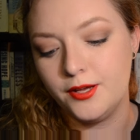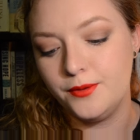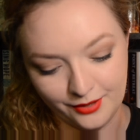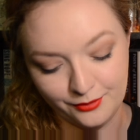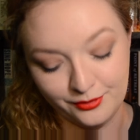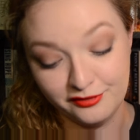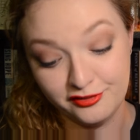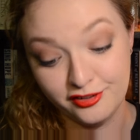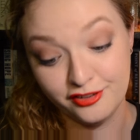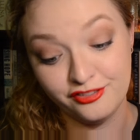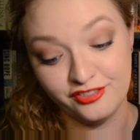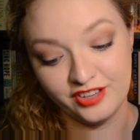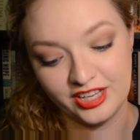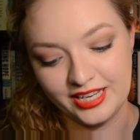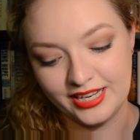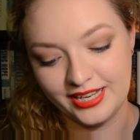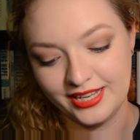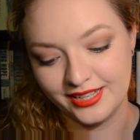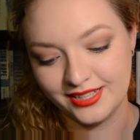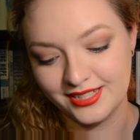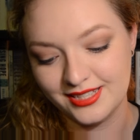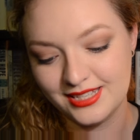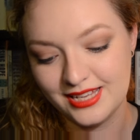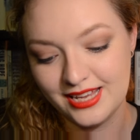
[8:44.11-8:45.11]
River
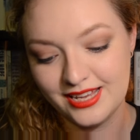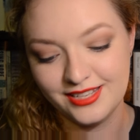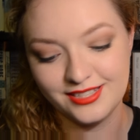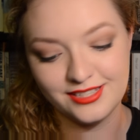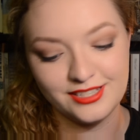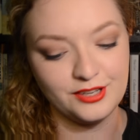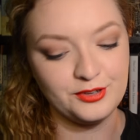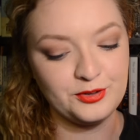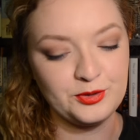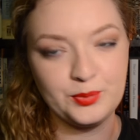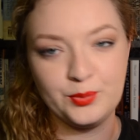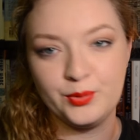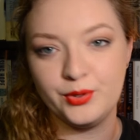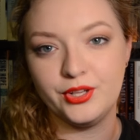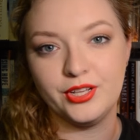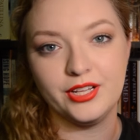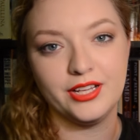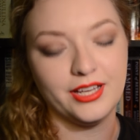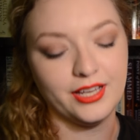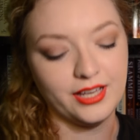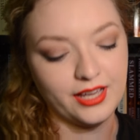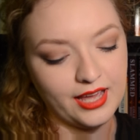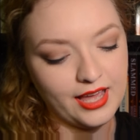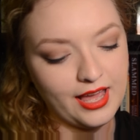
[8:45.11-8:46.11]
Phoenix, Sandra
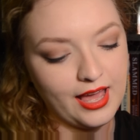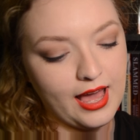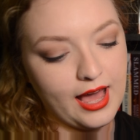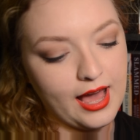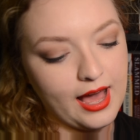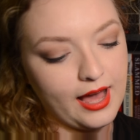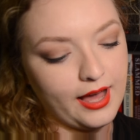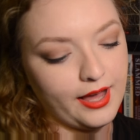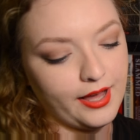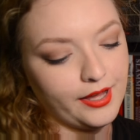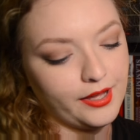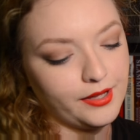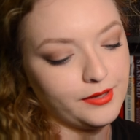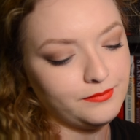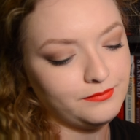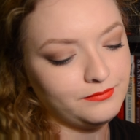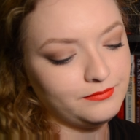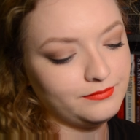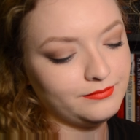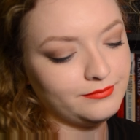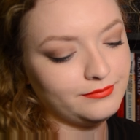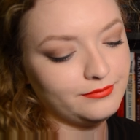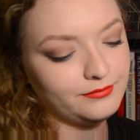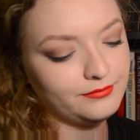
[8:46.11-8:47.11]
Bullock, why
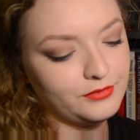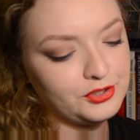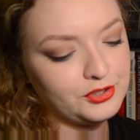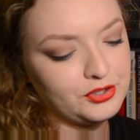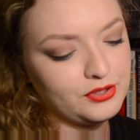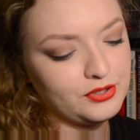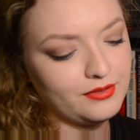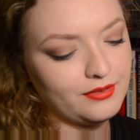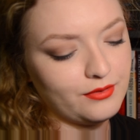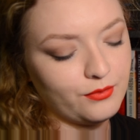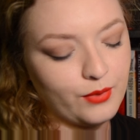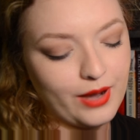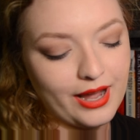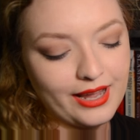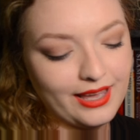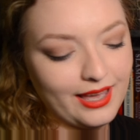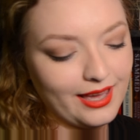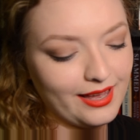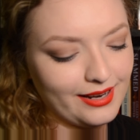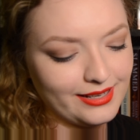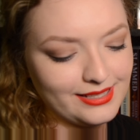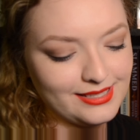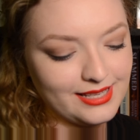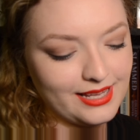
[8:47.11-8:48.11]

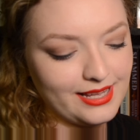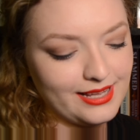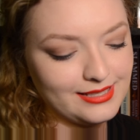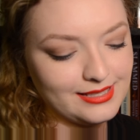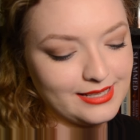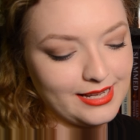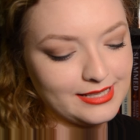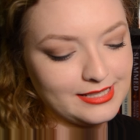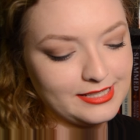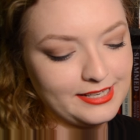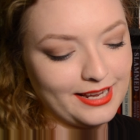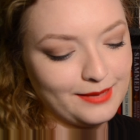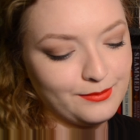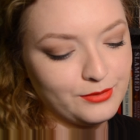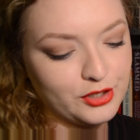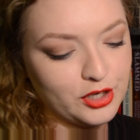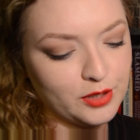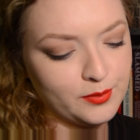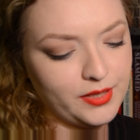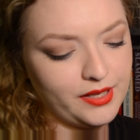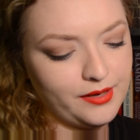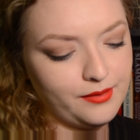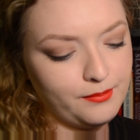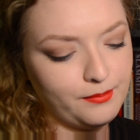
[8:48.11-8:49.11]
can't I say his last name?
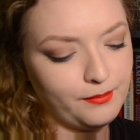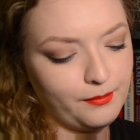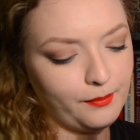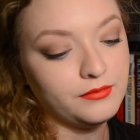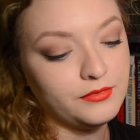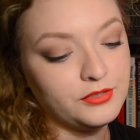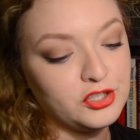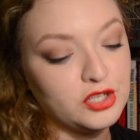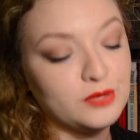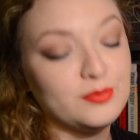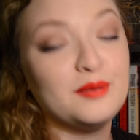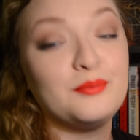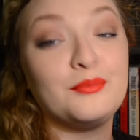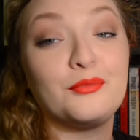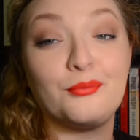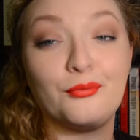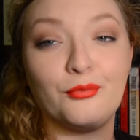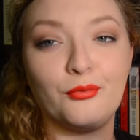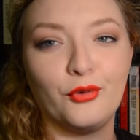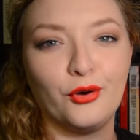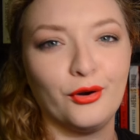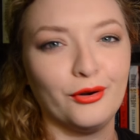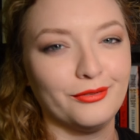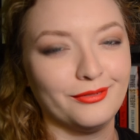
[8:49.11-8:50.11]
Dermot
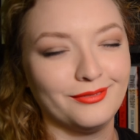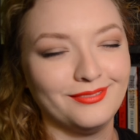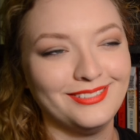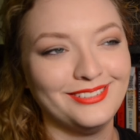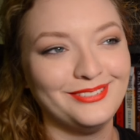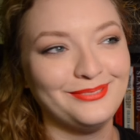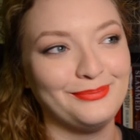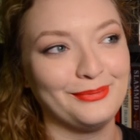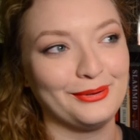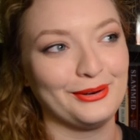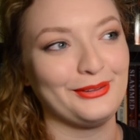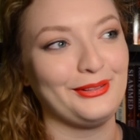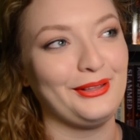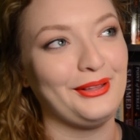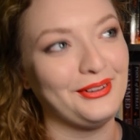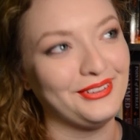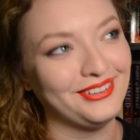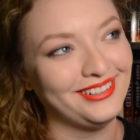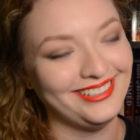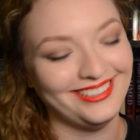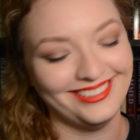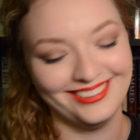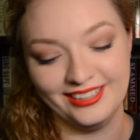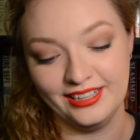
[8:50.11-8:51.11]

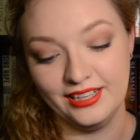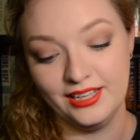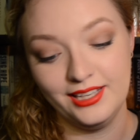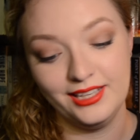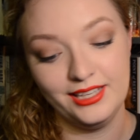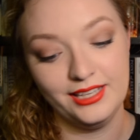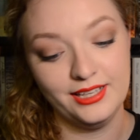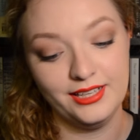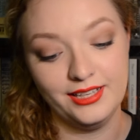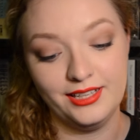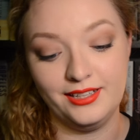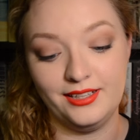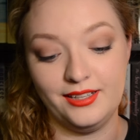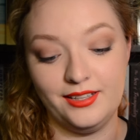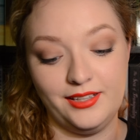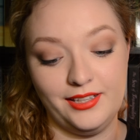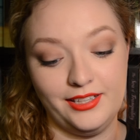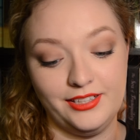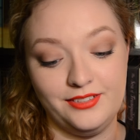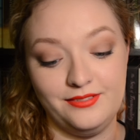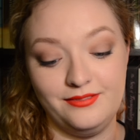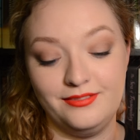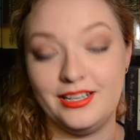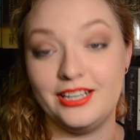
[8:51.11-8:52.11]
Merlone.
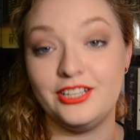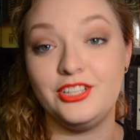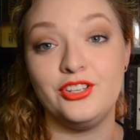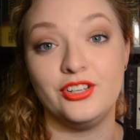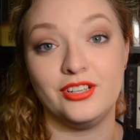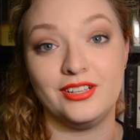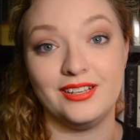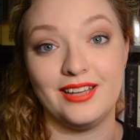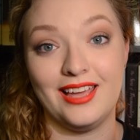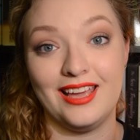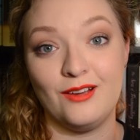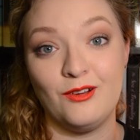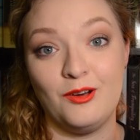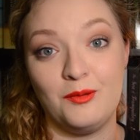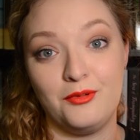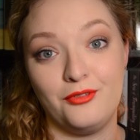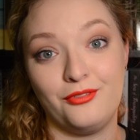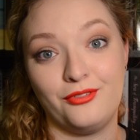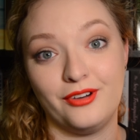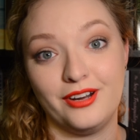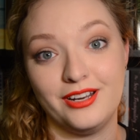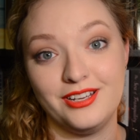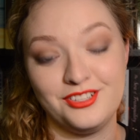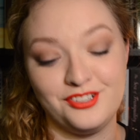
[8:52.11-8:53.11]
I took NyQuil
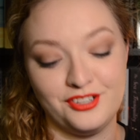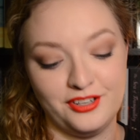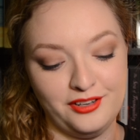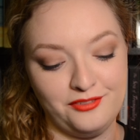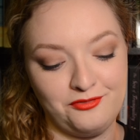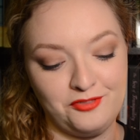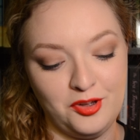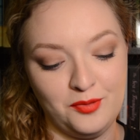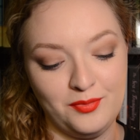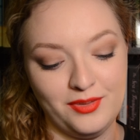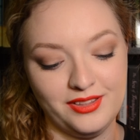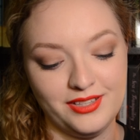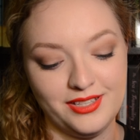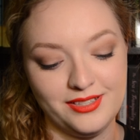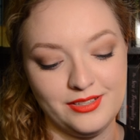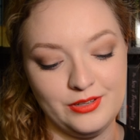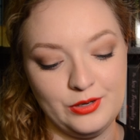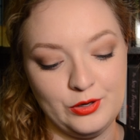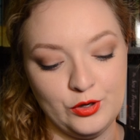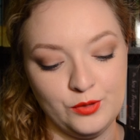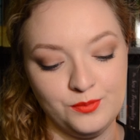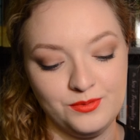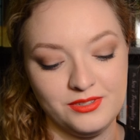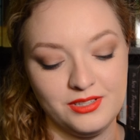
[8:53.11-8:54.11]
before I started filming this in
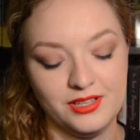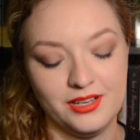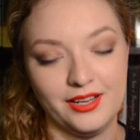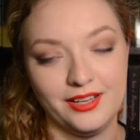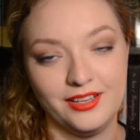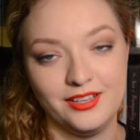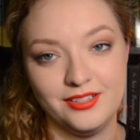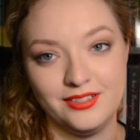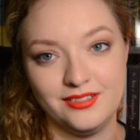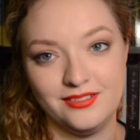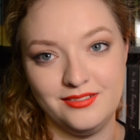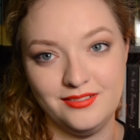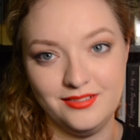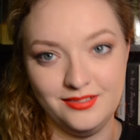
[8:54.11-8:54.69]
hopes that I could